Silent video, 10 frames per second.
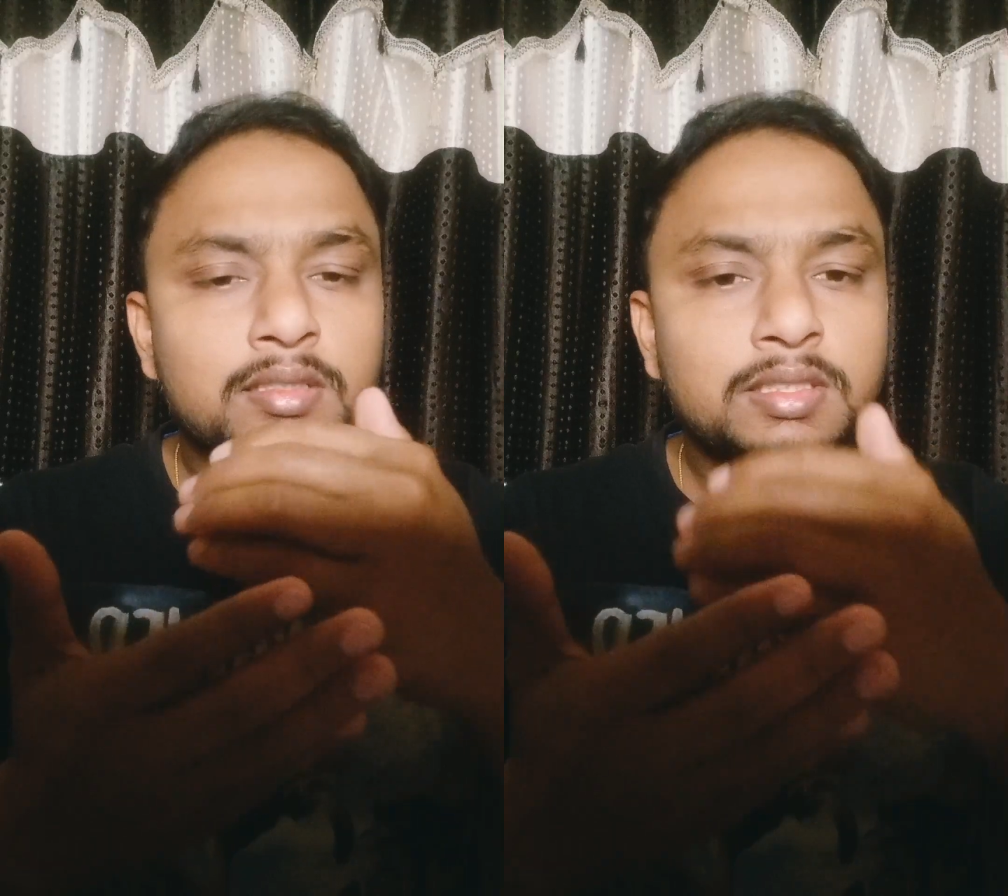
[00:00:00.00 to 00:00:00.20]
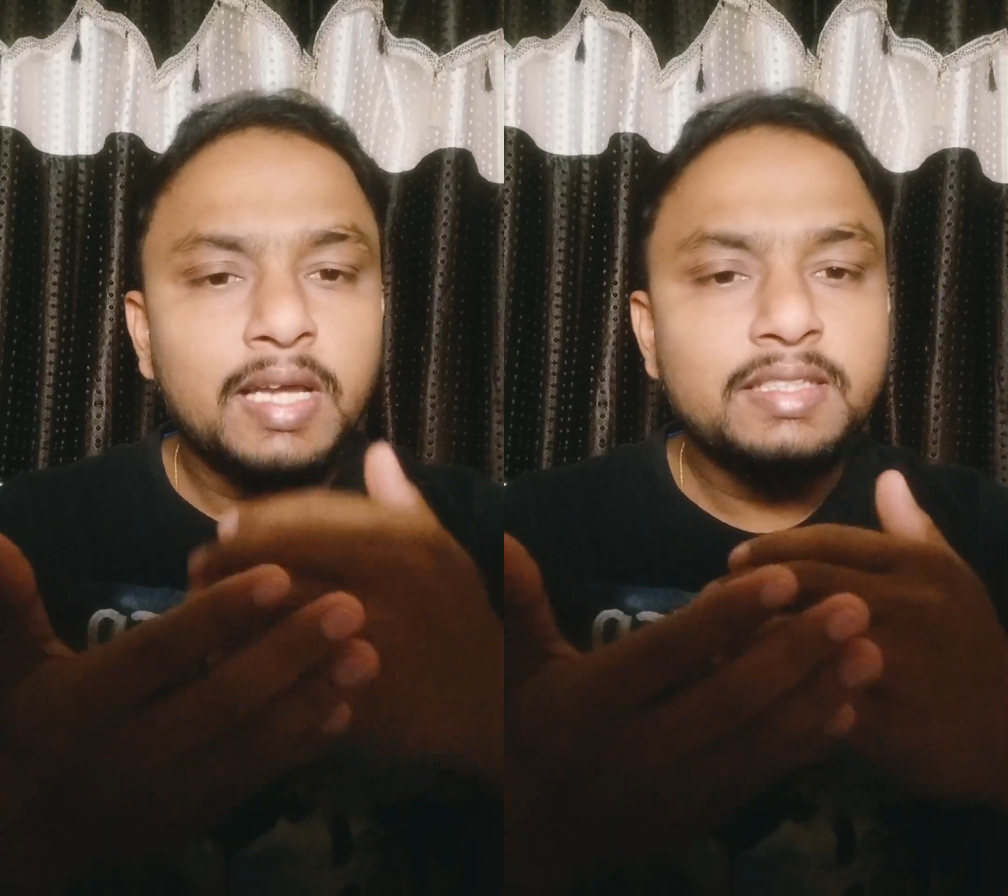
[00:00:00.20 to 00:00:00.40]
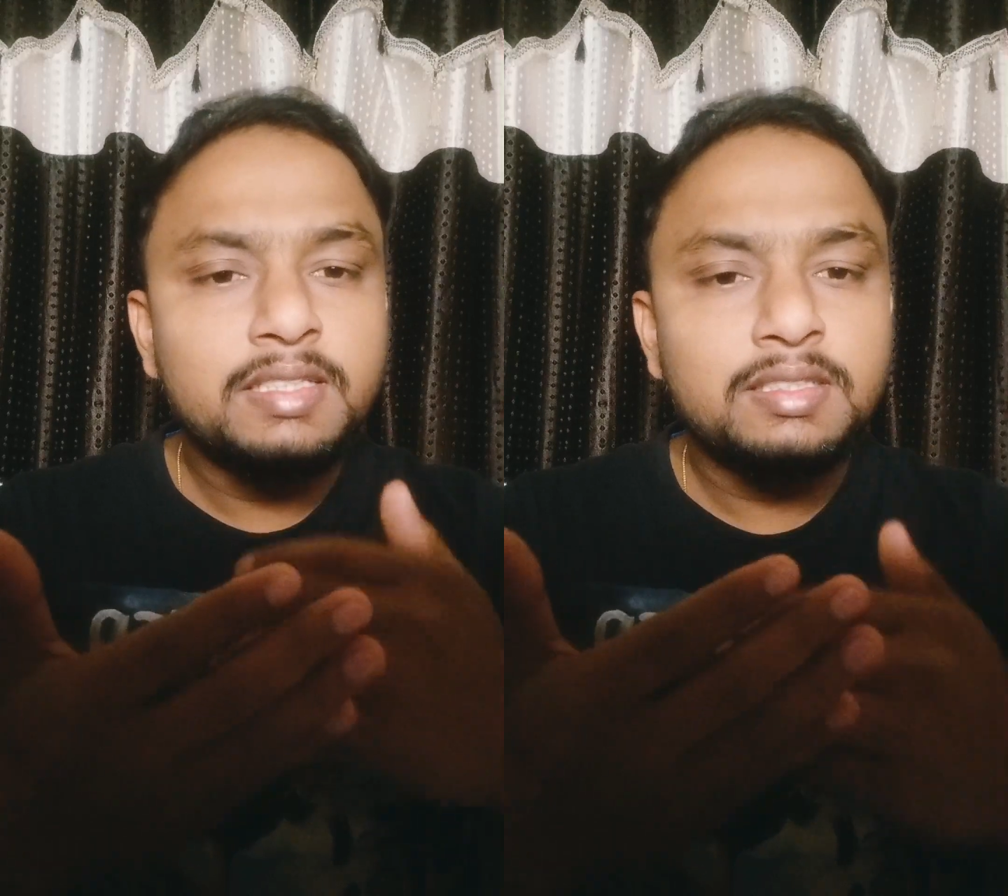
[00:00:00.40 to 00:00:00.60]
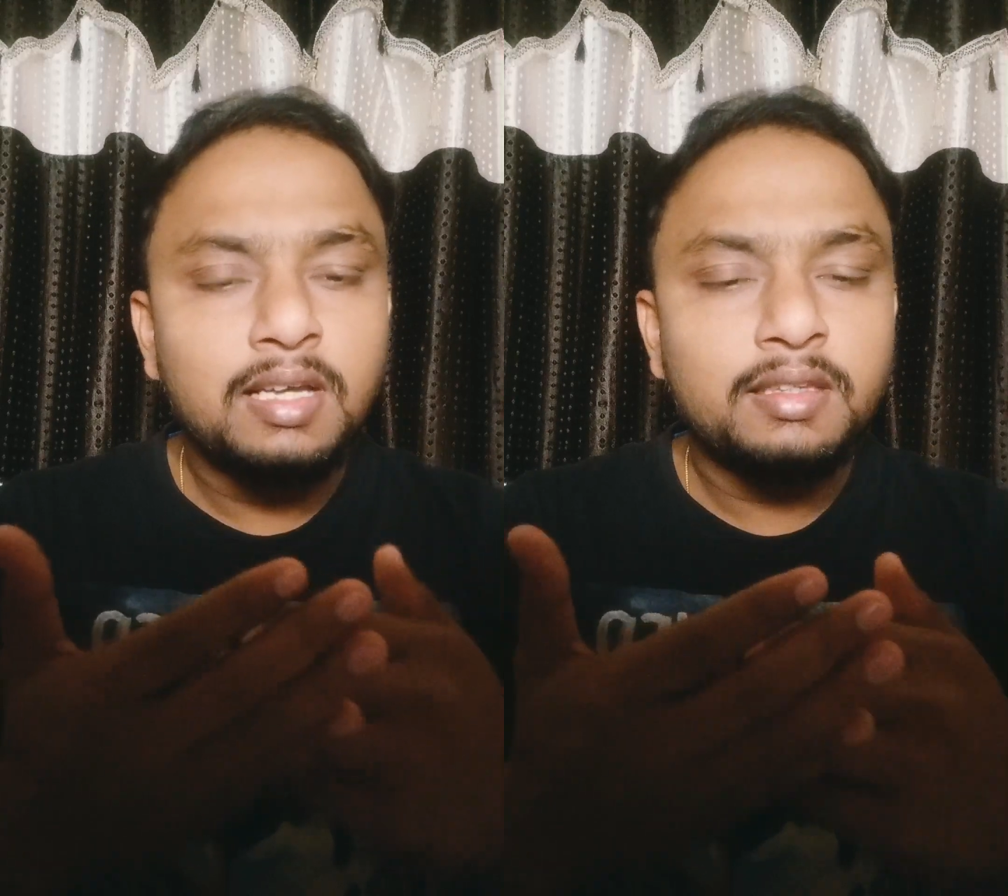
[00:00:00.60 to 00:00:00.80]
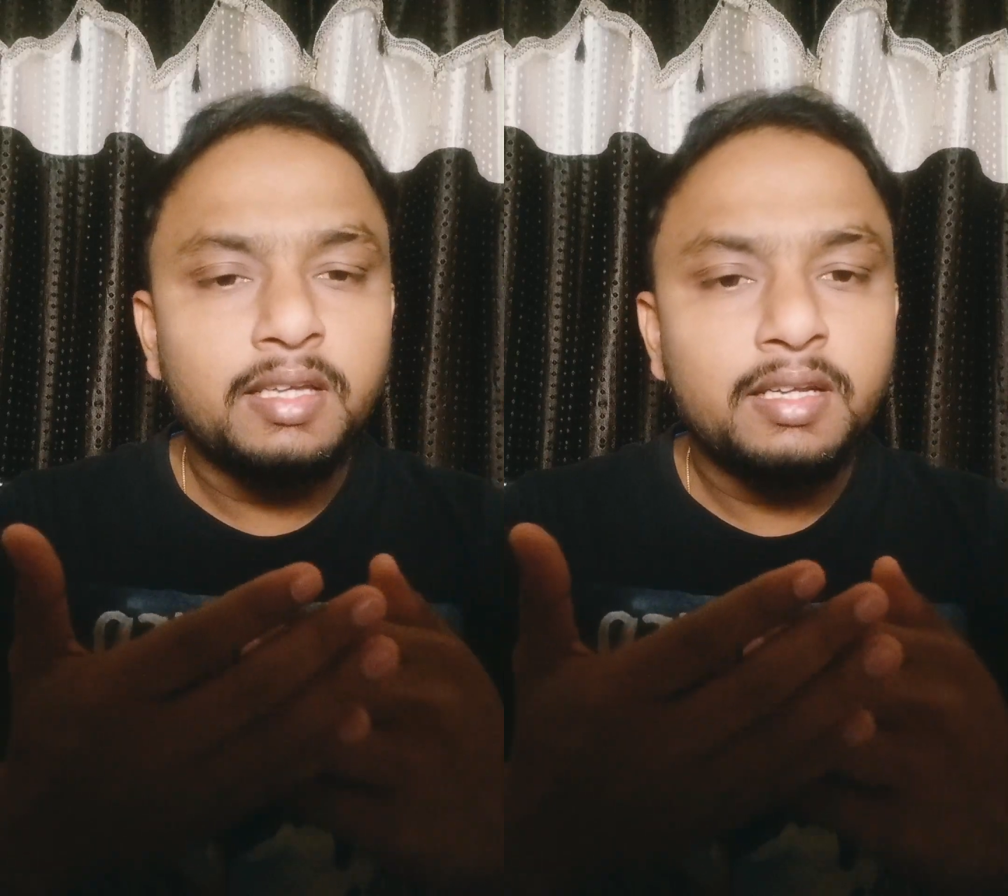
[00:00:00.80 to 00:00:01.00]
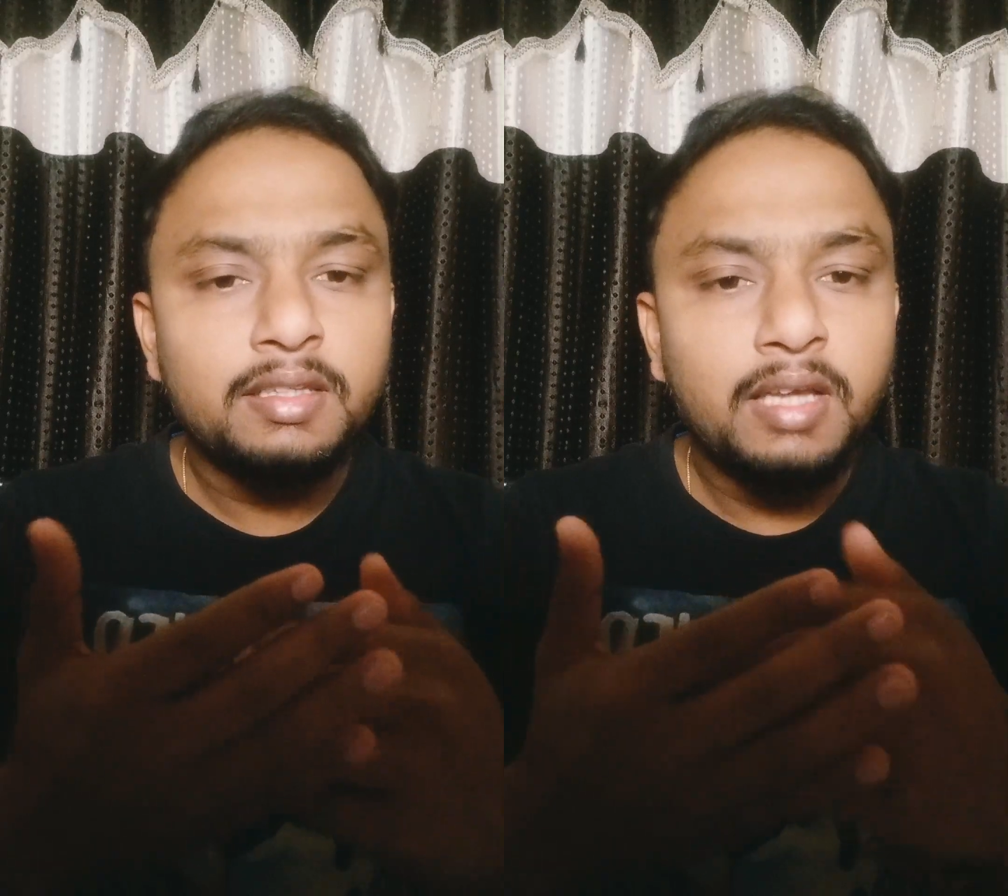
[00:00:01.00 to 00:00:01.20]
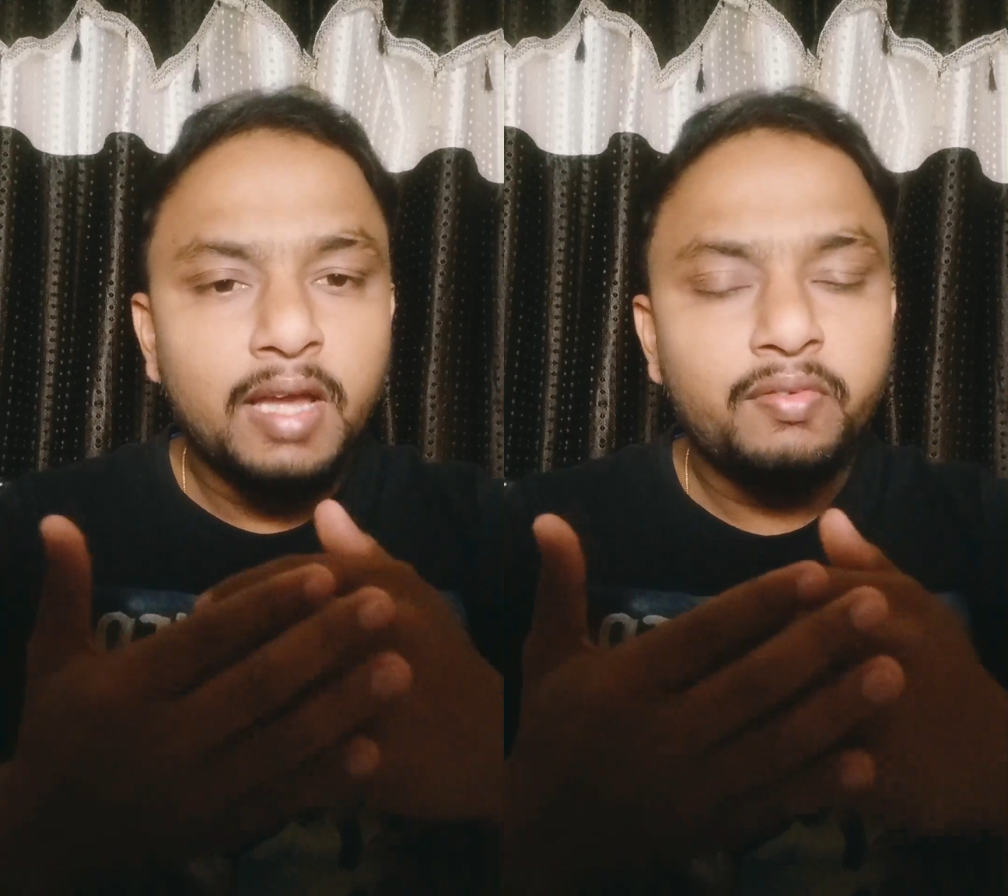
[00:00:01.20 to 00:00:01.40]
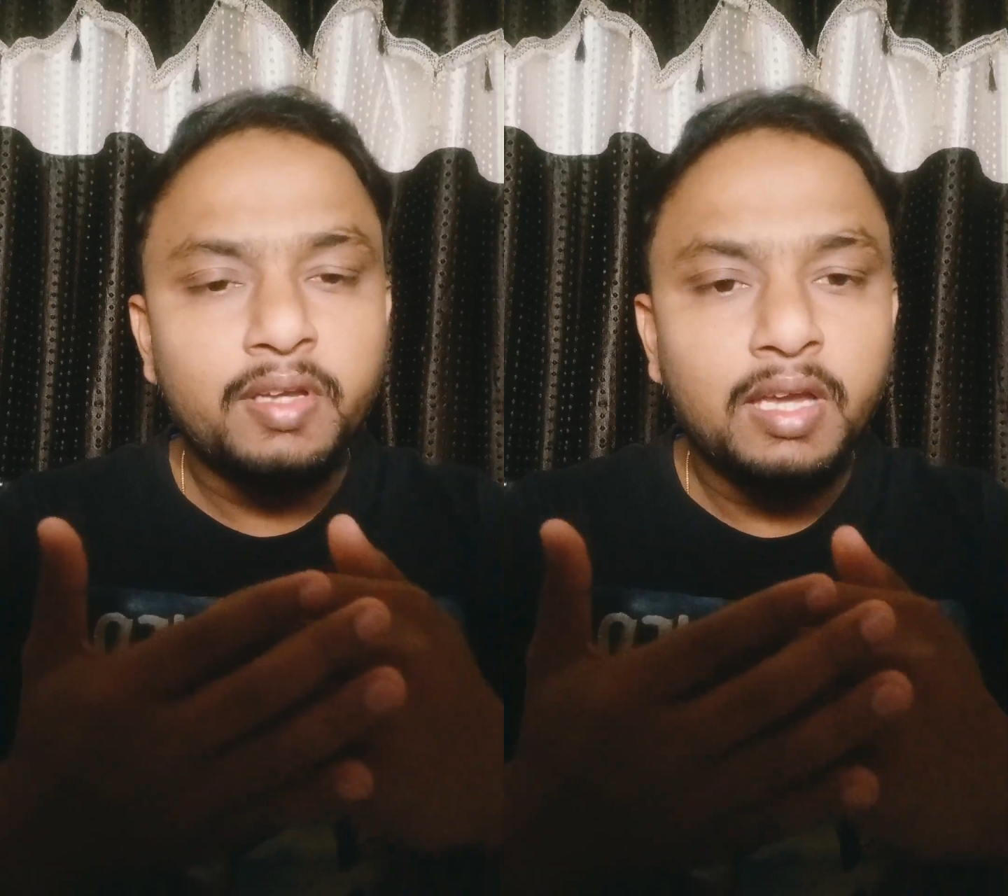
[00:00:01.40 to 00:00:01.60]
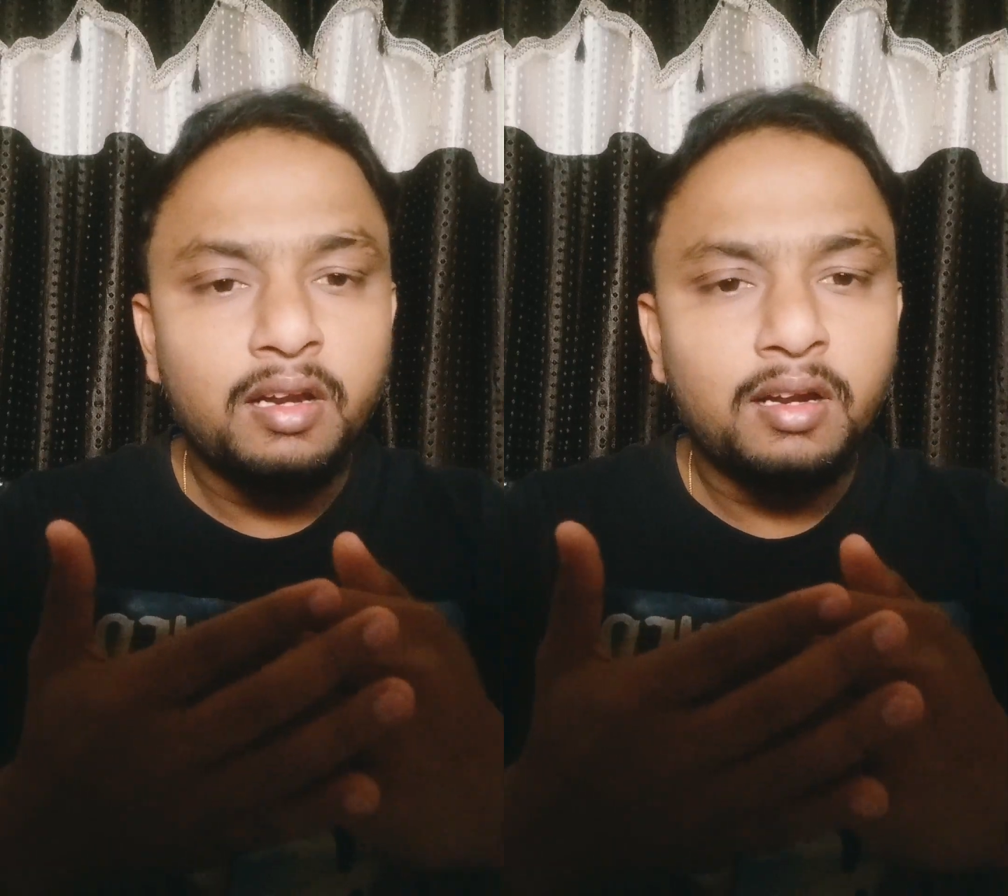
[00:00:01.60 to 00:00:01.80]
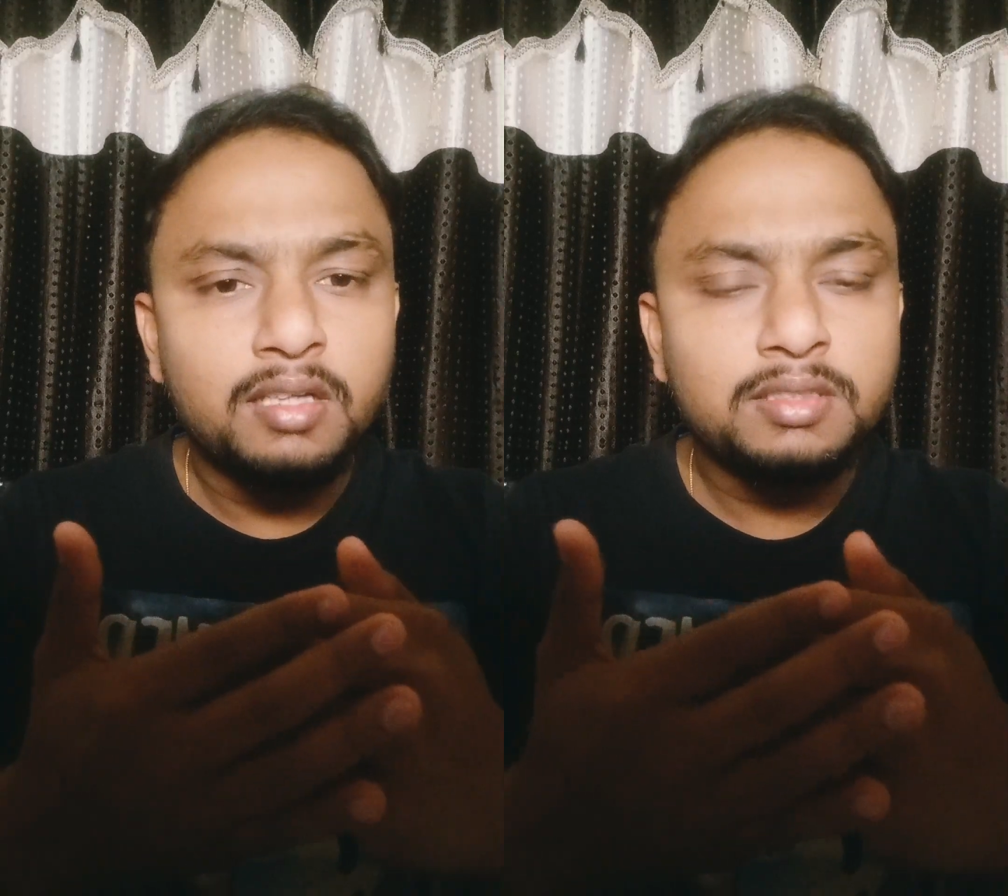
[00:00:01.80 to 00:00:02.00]
sizes are there in the IV
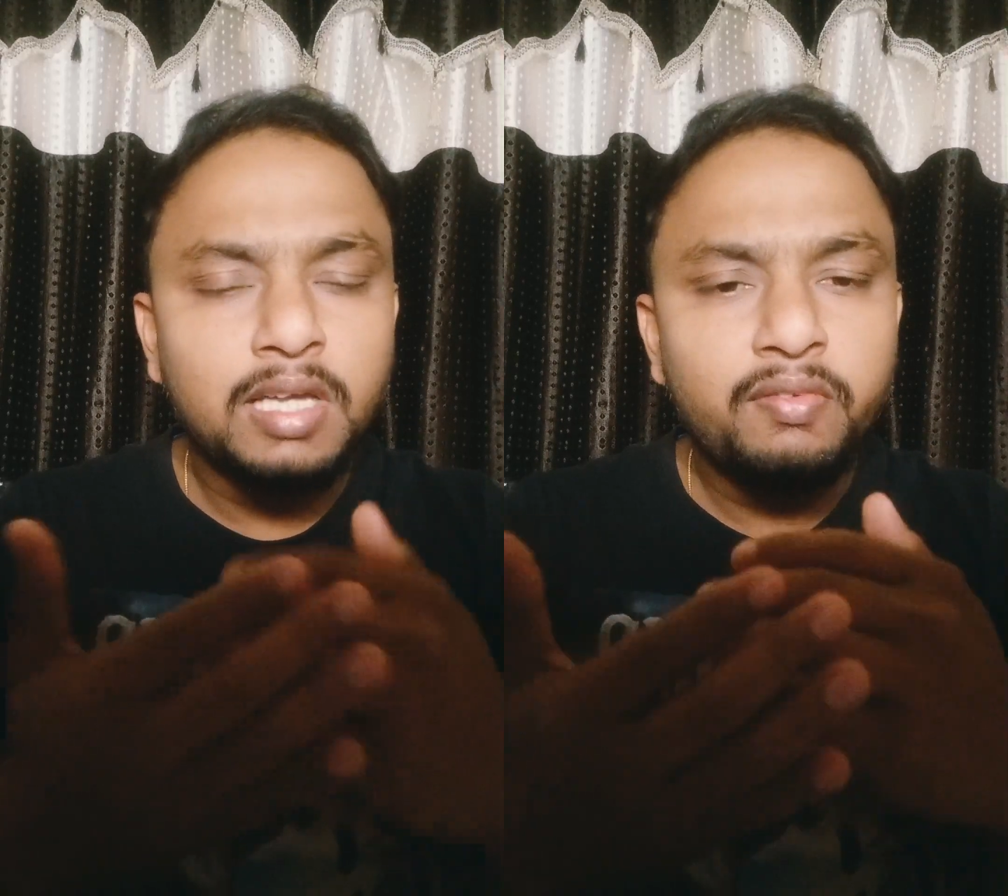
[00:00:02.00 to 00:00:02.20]
cannulas?